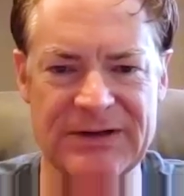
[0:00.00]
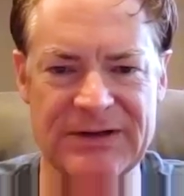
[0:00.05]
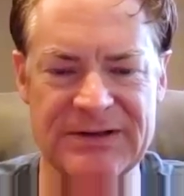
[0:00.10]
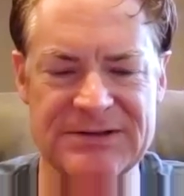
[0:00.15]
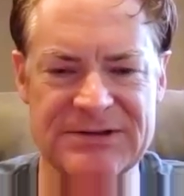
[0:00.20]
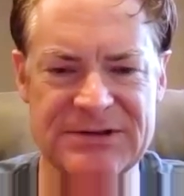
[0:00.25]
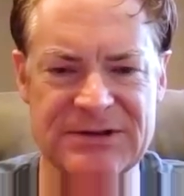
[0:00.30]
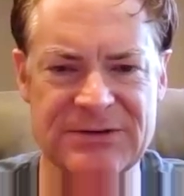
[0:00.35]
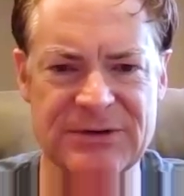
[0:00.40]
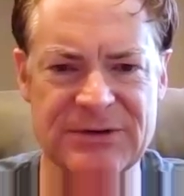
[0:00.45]
And
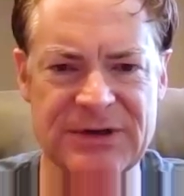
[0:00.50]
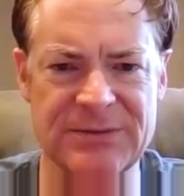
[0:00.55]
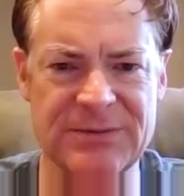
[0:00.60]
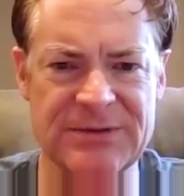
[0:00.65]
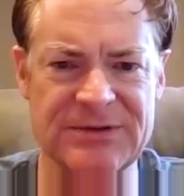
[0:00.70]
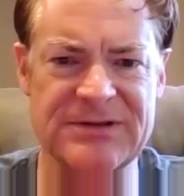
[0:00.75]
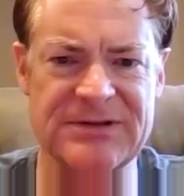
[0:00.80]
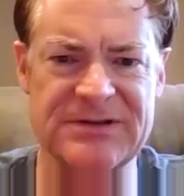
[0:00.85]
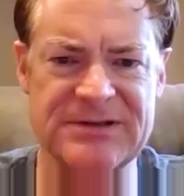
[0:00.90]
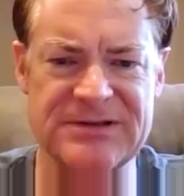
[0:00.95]
so we're
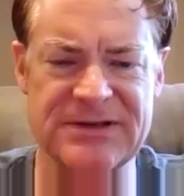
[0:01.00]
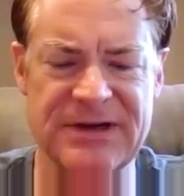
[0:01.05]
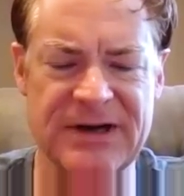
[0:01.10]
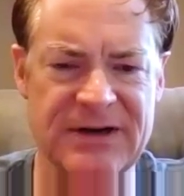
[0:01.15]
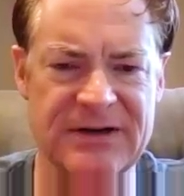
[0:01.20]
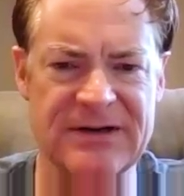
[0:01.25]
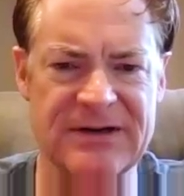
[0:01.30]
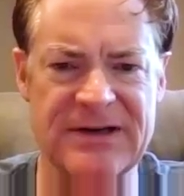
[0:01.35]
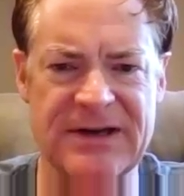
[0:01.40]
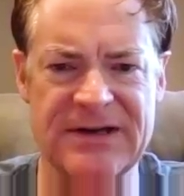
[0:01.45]
able to
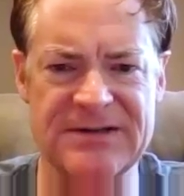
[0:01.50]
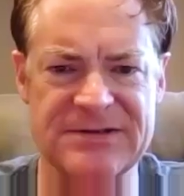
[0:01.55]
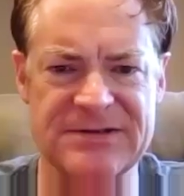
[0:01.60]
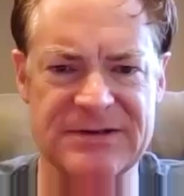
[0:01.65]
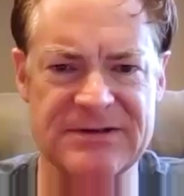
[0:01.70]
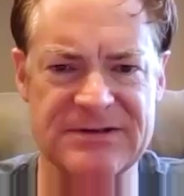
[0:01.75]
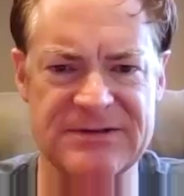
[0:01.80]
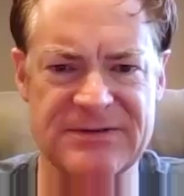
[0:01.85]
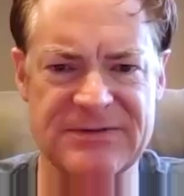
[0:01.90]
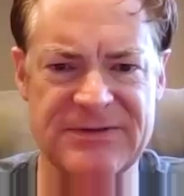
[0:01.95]
design our data
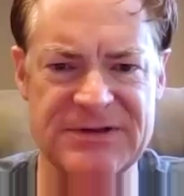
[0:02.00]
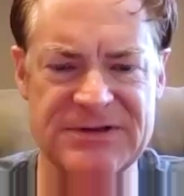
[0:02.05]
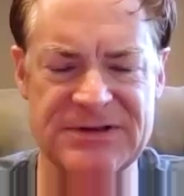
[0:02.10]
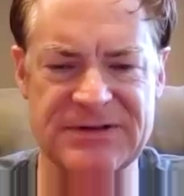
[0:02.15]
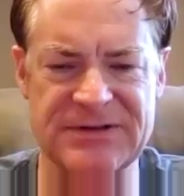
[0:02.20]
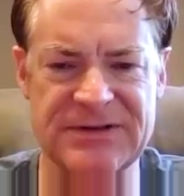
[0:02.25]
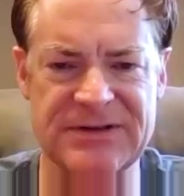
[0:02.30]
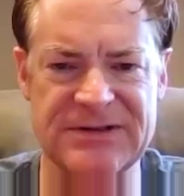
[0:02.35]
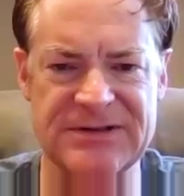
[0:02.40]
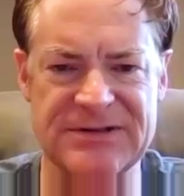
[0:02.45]
centers
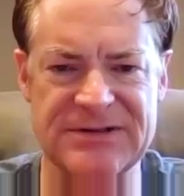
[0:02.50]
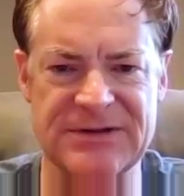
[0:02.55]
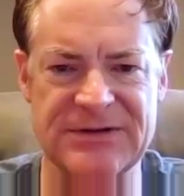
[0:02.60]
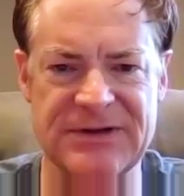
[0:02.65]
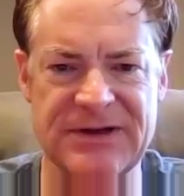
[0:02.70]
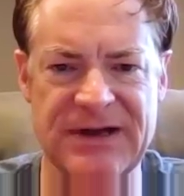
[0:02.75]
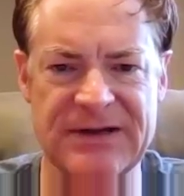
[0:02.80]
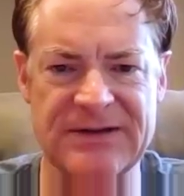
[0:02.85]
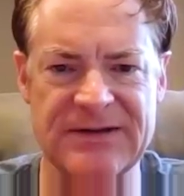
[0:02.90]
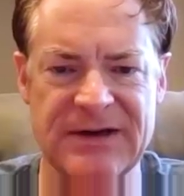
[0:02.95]
efficiently so
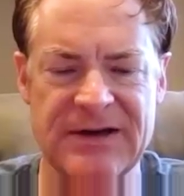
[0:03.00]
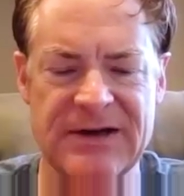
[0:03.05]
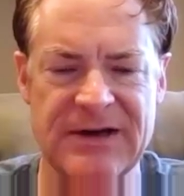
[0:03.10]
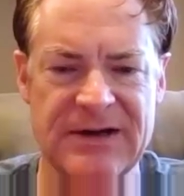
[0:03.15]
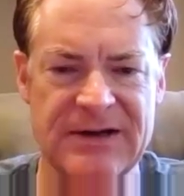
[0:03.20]
that